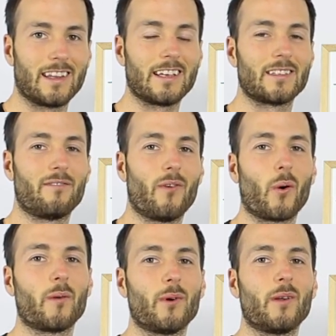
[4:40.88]
less
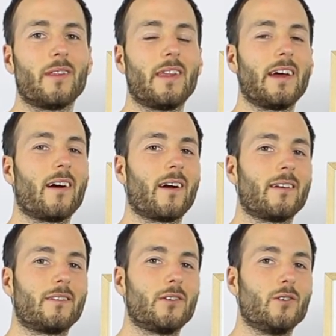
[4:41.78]
affordable they
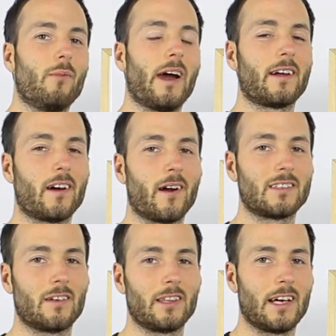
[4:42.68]
are to buy
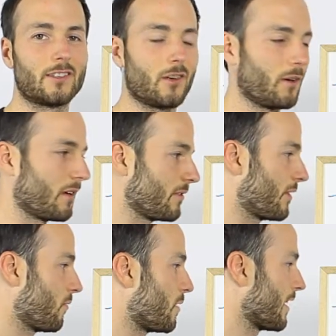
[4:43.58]
cars like that. So we want to be
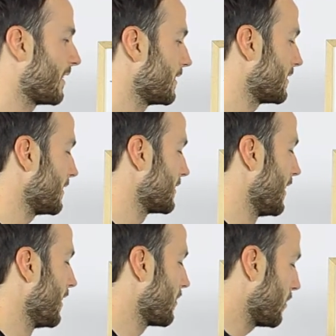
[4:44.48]
within walking distance,
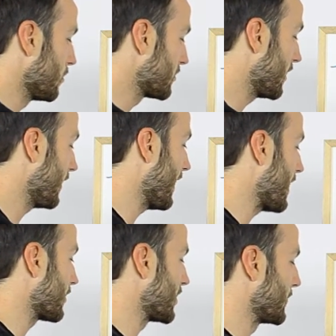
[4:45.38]
close to the
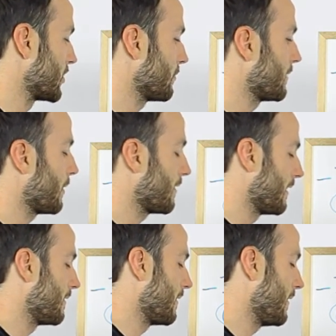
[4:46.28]
action, which is right
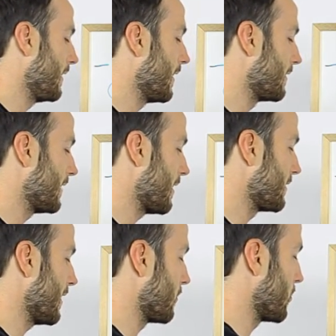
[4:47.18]
around the
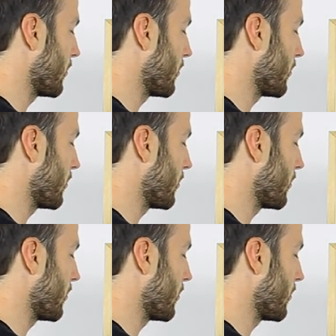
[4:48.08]
downtown